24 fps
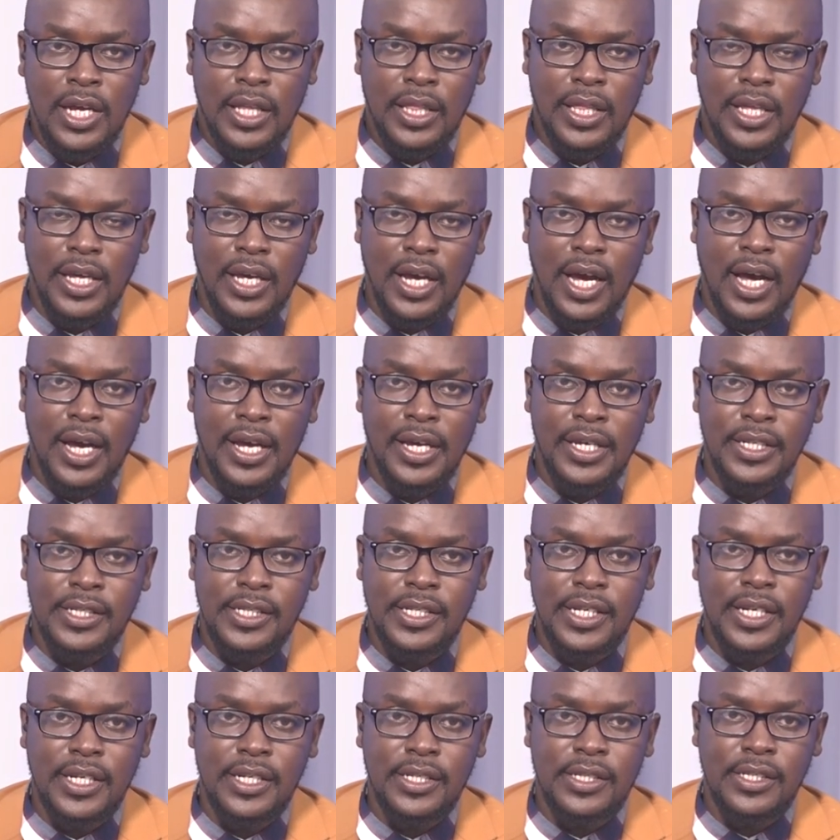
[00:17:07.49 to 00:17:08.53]
The
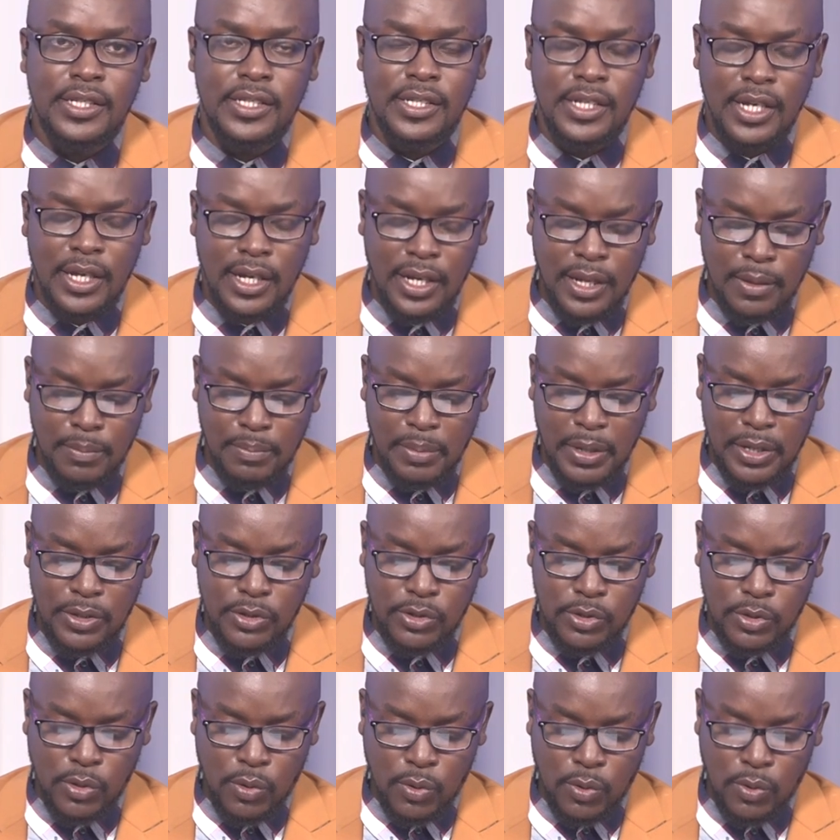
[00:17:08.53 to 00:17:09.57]
IEC's
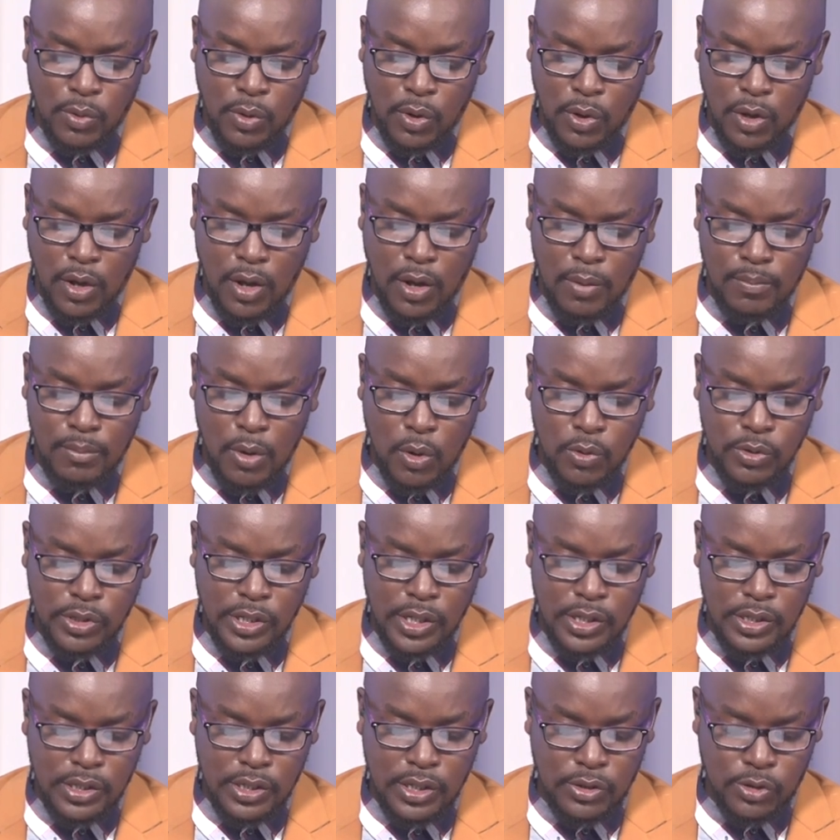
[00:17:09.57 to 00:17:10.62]
Pitso
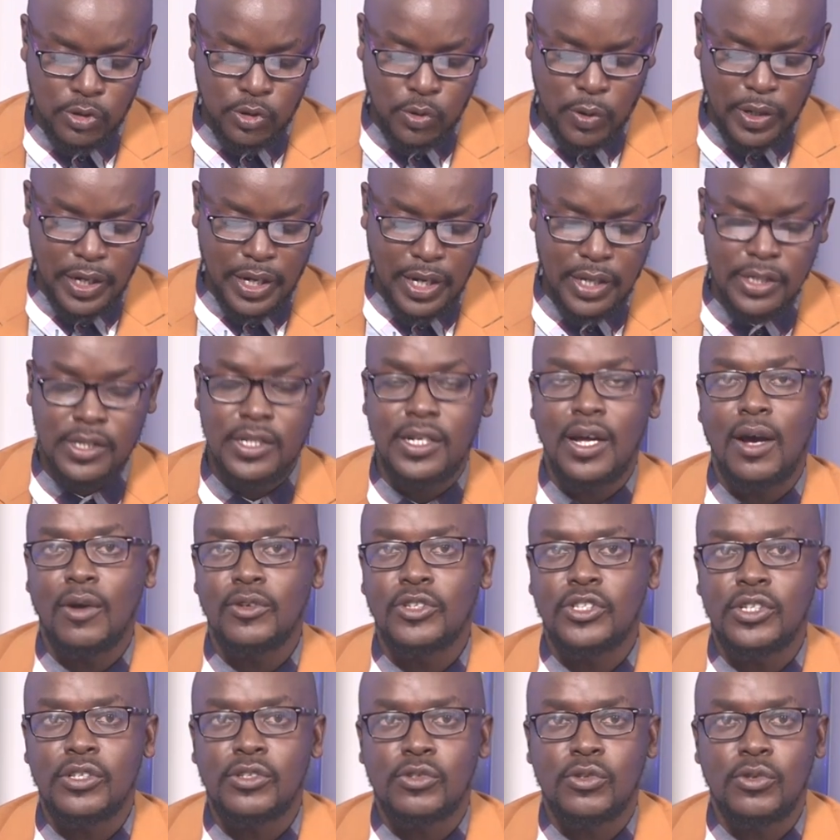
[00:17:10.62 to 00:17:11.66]
Moses is joining us now
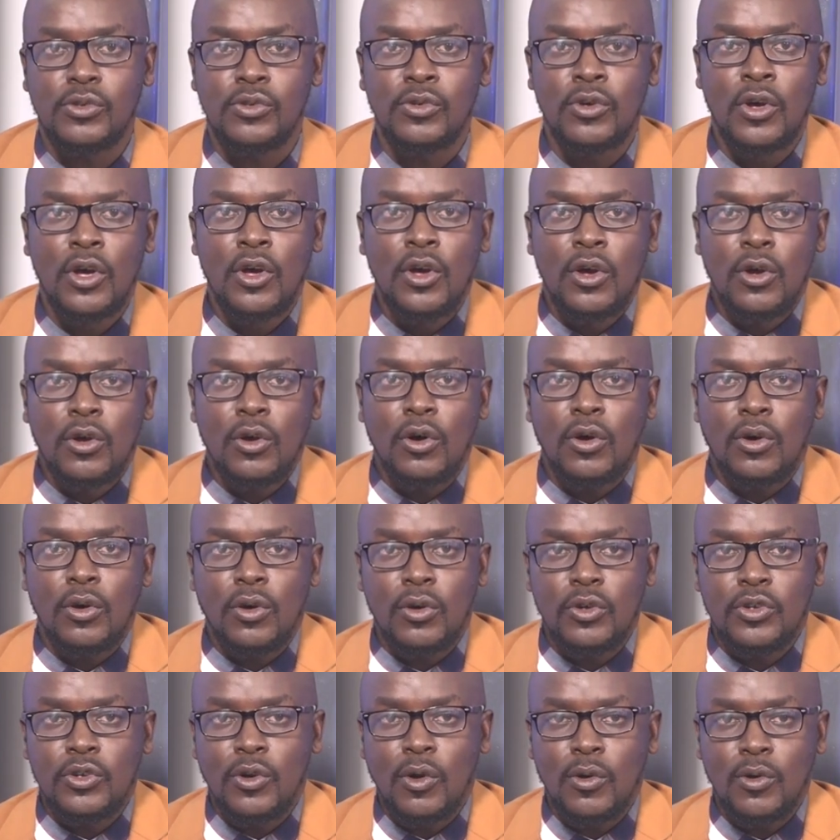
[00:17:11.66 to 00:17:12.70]
just to
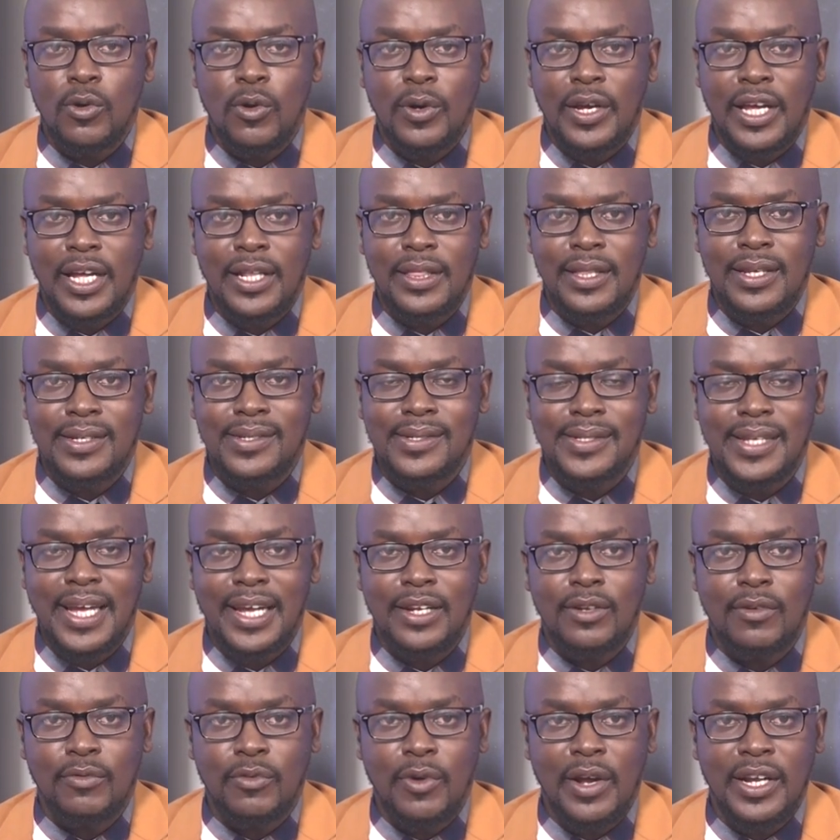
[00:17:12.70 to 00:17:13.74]
look at the
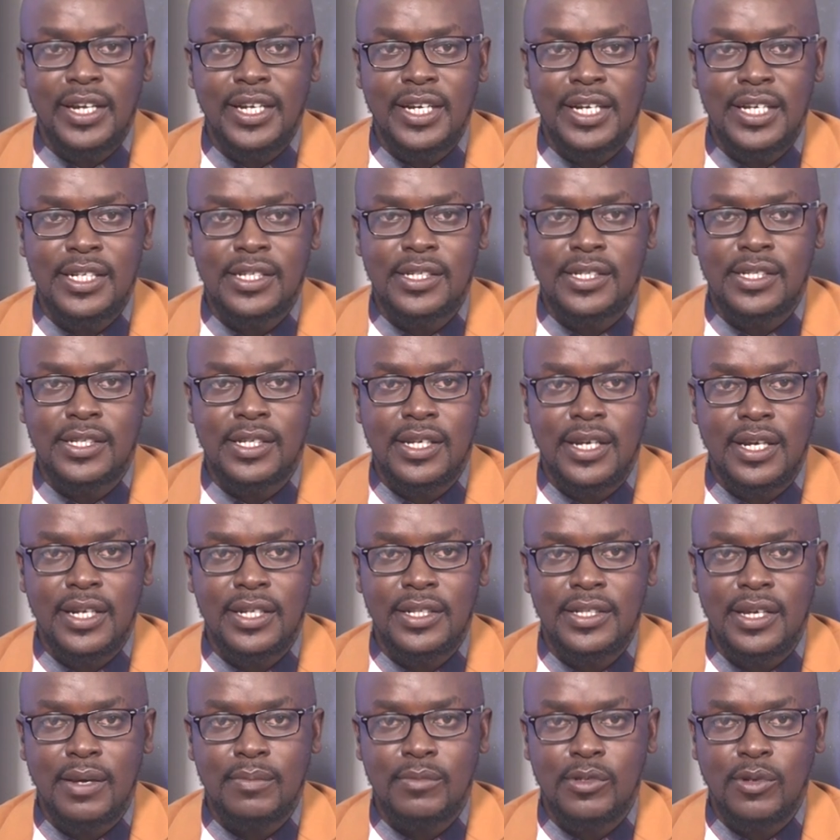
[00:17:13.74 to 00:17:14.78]
state of readiness
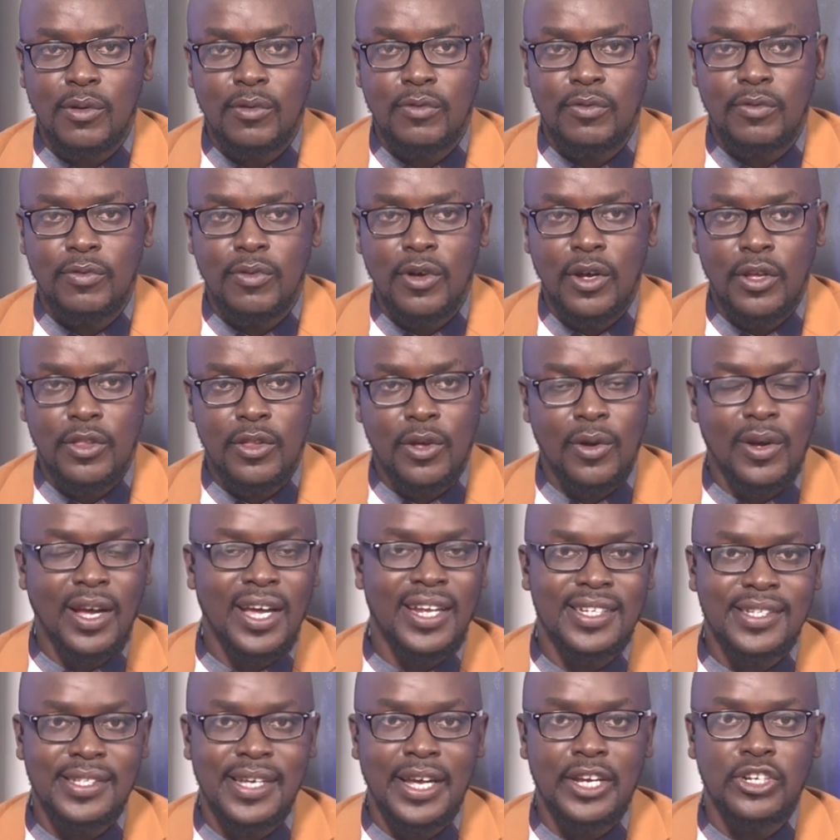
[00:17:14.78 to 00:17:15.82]
in terms of the
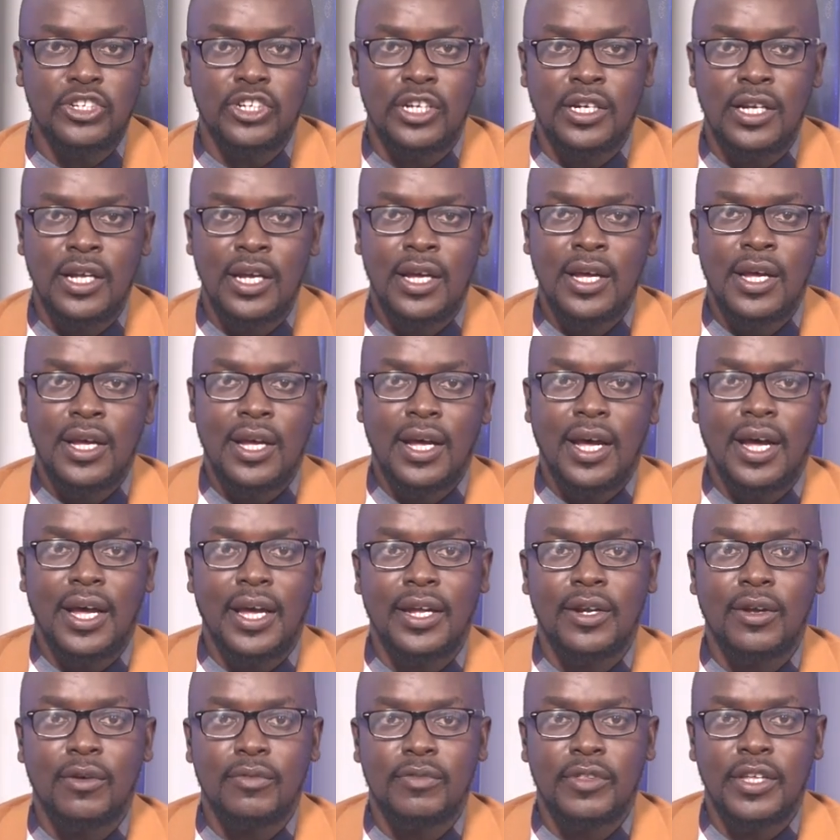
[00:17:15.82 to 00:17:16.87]
organization
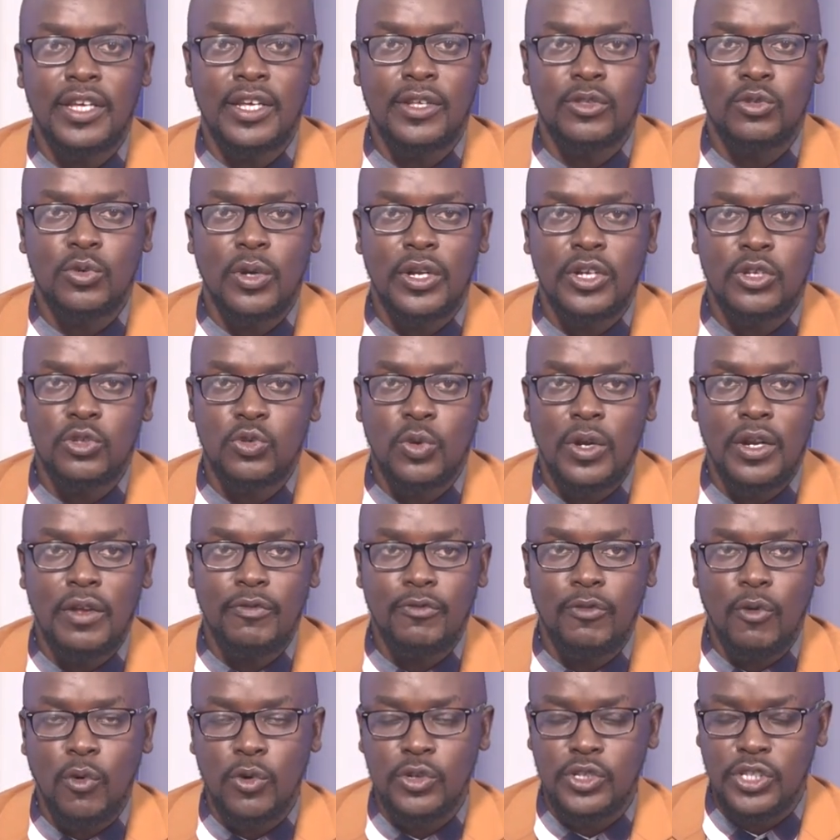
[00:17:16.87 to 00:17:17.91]
ahead of the
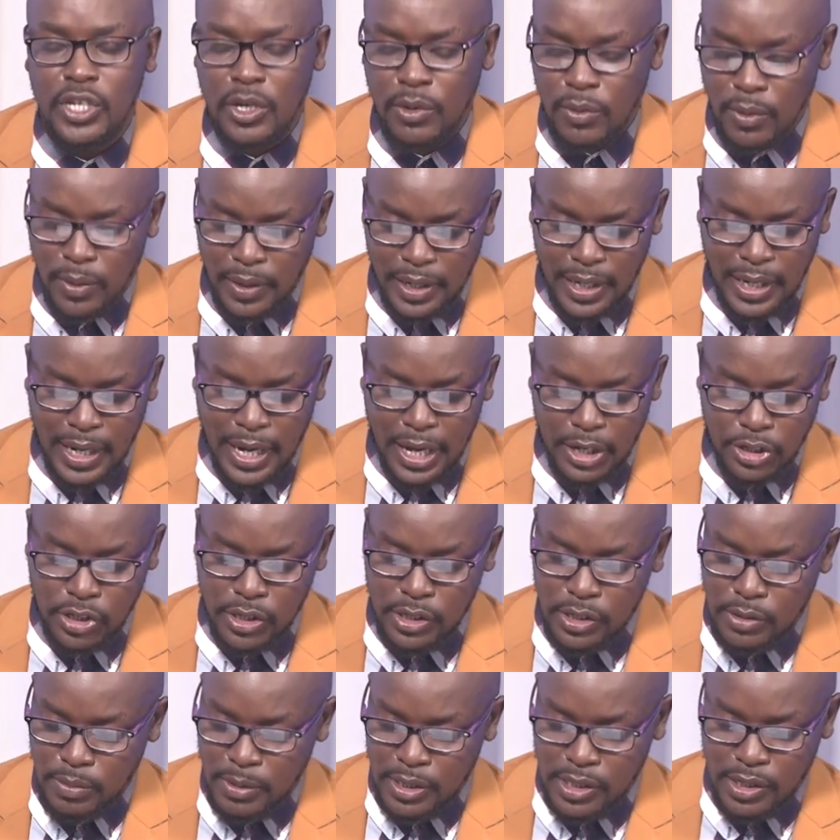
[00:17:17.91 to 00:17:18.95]
2024 general
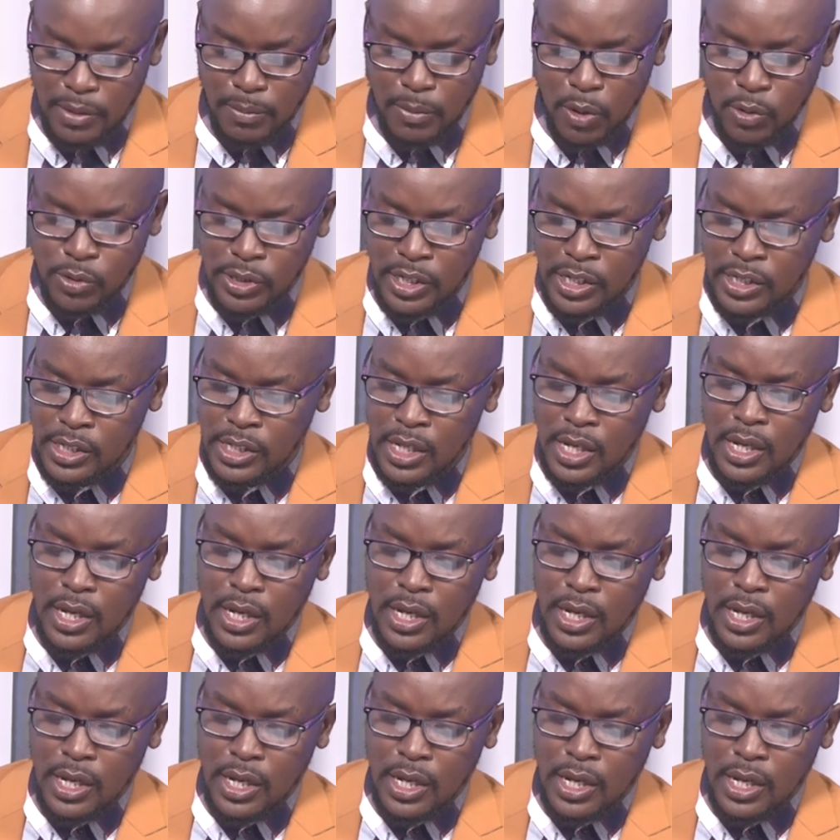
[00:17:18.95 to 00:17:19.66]
elections. Mr. Moses,